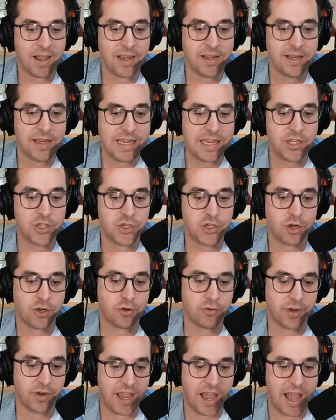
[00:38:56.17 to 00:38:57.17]
knee
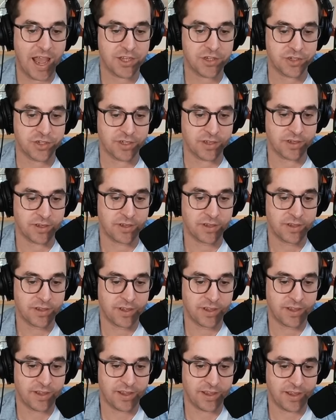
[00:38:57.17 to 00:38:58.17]
jerk reaction
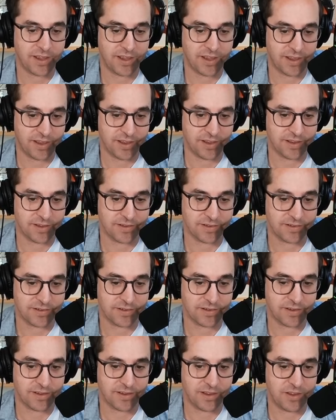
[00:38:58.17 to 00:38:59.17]
is
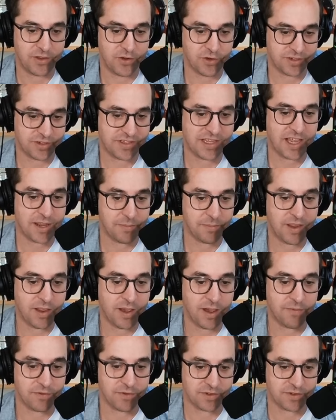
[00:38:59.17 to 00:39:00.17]
you're setting me
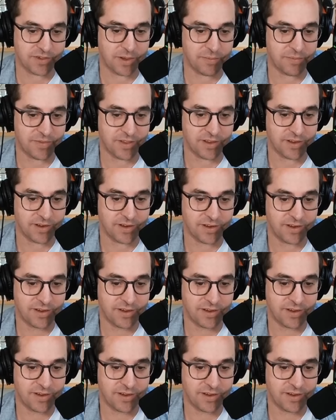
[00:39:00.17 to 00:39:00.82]
up for something.